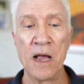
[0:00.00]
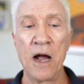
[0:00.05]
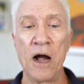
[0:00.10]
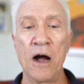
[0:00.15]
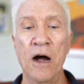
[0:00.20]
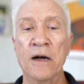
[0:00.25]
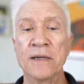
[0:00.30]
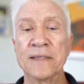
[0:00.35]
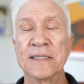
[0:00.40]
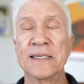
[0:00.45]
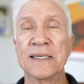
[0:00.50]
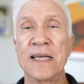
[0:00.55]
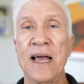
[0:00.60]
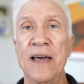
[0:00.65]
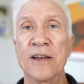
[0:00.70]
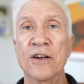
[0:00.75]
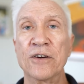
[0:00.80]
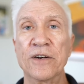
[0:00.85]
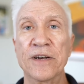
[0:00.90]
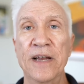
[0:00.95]
On
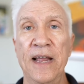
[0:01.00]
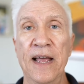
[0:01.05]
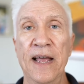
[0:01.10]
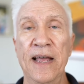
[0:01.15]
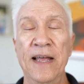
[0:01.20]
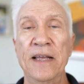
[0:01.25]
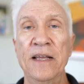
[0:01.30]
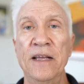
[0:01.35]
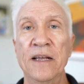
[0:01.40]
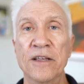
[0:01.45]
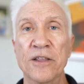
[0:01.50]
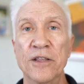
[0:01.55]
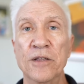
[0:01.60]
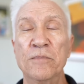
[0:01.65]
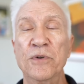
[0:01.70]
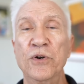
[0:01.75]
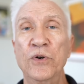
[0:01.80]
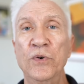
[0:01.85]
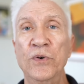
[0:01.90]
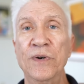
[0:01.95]
Saturday, the
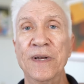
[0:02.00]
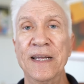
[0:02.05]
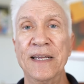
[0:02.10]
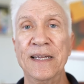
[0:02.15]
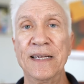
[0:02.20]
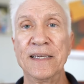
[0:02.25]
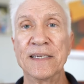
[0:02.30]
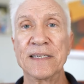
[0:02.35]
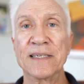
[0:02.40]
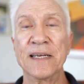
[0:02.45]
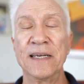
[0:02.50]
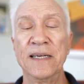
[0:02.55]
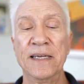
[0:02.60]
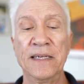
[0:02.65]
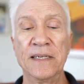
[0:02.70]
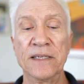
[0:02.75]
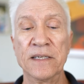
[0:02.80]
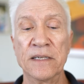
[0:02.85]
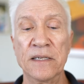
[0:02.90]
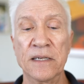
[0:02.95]
moon
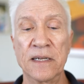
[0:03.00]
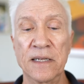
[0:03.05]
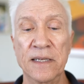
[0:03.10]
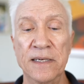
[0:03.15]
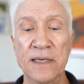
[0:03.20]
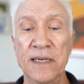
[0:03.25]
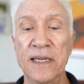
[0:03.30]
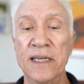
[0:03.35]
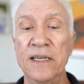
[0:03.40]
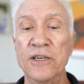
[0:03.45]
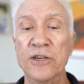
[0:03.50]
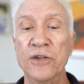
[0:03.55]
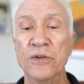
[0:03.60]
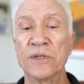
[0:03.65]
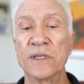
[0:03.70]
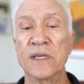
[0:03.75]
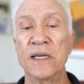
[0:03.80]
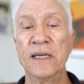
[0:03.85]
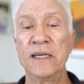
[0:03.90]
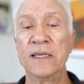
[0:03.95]

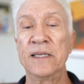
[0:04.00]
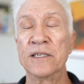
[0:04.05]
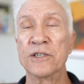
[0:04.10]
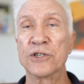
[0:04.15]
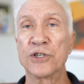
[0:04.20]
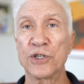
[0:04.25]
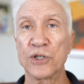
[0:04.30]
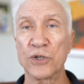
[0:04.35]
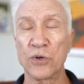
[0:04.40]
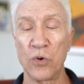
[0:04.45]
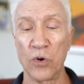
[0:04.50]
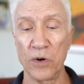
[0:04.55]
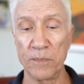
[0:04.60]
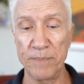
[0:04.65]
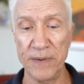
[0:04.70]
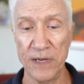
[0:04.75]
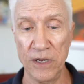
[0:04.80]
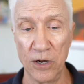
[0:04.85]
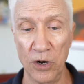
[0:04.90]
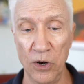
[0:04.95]
continues in
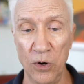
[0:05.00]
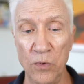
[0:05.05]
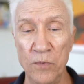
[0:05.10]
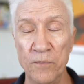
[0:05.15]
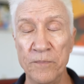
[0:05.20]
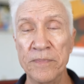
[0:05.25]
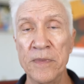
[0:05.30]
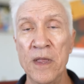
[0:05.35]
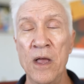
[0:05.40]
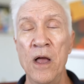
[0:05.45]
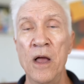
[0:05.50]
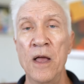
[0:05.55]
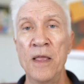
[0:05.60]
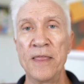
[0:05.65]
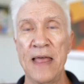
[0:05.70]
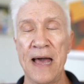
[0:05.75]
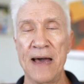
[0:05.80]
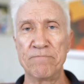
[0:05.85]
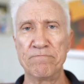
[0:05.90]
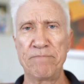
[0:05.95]
Scorpio,
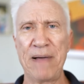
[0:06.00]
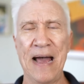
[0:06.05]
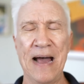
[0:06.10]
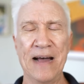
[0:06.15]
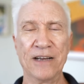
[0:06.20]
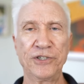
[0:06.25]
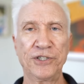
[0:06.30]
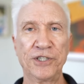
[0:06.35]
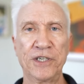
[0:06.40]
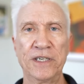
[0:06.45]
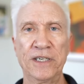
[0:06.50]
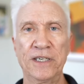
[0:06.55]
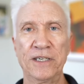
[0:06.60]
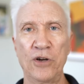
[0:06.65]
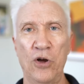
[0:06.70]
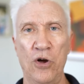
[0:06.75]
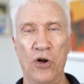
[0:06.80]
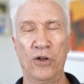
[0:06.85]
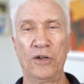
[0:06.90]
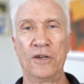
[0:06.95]
that
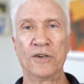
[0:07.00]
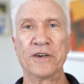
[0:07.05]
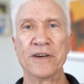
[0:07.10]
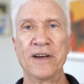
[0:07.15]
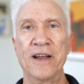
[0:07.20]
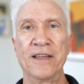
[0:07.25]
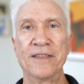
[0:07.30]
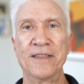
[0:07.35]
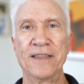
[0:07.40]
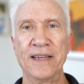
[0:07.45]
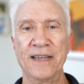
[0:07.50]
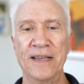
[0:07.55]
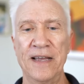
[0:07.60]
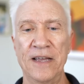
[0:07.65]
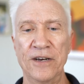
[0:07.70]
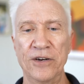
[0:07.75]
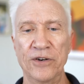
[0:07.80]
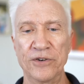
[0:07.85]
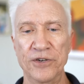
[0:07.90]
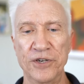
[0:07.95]
passionate all or nothing
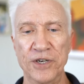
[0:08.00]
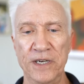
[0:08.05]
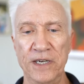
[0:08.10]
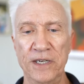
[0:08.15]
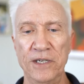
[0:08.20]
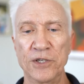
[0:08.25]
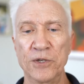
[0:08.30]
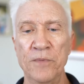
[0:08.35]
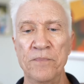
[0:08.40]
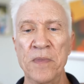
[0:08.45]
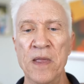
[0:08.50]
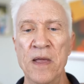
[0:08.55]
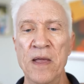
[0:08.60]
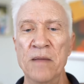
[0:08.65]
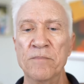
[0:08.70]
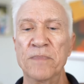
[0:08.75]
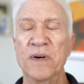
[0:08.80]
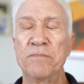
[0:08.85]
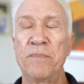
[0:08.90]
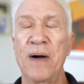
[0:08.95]
energies.
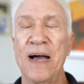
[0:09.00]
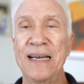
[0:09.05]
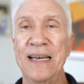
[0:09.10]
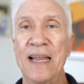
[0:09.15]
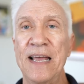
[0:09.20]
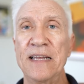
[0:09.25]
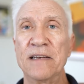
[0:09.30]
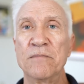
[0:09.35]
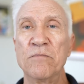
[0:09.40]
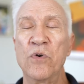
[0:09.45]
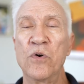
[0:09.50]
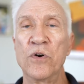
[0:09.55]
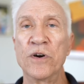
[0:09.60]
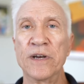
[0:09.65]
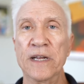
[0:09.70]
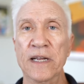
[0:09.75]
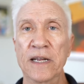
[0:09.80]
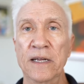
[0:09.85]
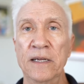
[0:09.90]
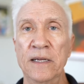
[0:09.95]
But by late
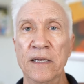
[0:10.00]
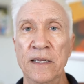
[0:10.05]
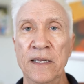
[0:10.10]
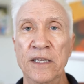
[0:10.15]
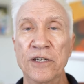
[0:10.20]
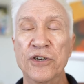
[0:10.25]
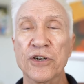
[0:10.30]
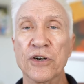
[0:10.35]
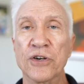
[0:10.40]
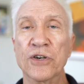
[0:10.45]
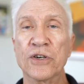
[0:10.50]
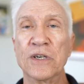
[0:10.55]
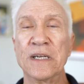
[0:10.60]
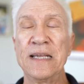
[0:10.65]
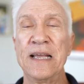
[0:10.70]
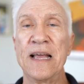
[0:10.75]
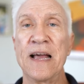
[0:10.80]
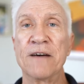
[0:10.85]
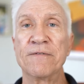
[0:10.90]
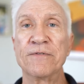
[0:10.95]
morning into
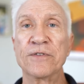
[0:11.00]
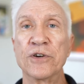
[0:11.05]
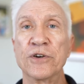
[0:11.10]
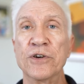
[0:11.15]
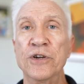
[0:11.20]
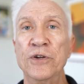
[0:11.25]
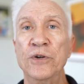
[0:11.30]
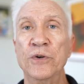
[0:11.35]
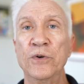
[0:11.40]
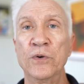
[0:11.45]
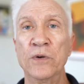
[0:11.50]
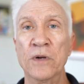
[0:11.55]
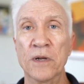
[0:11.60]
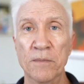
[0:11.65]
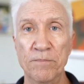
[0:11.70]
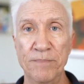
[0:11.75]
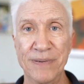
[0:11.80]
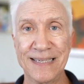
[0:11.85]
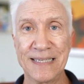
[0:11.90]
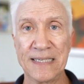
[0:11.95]
early afternoon,
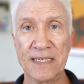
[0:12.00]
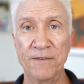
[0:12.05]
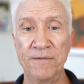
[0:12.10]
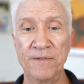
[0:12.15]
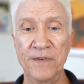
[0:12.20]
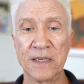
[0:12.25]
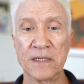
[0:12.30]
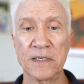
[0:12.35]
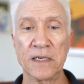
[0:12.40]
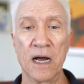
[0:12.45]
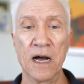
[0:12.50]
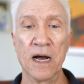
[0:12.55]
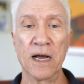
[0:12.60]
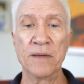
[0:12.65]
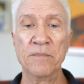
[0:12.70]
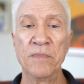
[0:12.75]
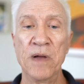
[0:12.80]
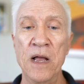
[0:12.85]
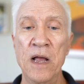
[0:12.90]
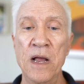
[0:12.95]
Pacific
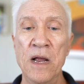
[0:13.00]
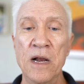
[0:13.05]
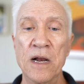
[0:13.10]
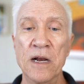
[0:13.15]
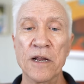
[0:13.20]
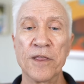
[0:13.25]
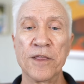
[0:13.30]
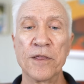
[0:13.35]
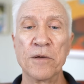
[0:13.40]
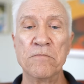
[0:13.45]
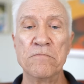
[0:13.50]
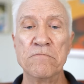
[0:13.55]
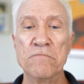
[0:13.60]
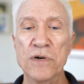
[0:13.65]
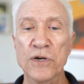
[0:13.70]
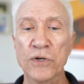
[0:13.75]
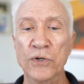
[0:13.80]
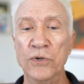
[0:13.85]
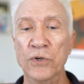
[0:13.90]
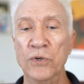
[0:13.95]
time, the
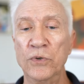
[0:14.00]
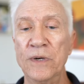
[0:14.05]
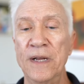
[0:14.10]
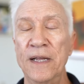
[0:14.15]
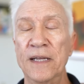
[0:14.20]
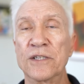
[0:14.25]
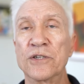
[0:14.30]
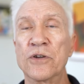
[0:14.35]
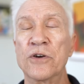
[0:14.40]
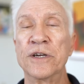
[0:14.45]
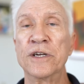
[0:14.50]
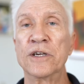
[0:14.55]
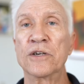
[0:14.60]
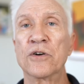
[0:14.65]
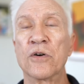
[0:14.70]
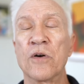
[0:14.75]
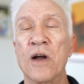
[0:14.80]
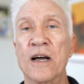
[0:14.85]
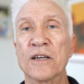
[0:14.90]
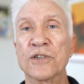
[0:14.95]
moon is going to
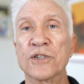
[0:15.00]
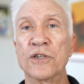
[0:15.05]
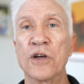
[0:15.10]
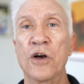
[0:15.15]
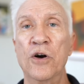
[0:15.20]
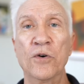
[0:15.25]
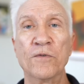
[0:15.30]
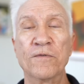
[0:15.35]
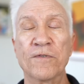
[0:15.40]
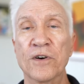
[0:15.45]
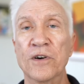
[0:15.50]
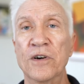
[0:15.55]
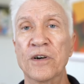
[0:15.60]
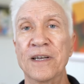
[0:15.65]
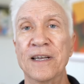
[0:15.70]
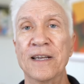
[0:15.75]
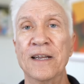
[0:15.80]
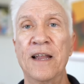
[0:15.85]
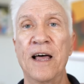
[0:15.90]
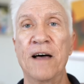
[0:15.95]
cross over
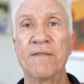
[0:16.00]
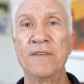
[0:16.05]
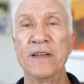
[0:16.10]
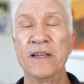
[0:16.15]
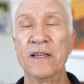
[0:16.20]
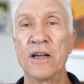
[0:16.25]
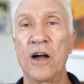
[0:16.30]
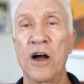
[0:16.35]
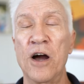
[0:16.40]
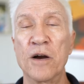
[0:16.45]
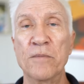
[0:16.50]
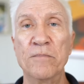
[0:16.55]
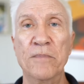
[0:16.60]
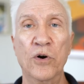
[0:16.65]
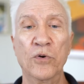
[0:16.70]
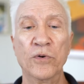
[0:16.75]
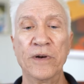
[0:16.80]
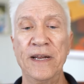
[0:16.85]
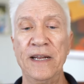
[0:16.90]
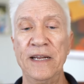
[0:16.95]
loving,
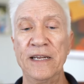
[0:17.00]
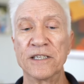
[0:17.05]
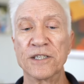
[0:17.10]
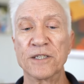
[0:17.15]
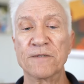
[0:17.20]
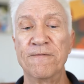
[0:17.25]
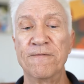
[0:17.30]
harmonious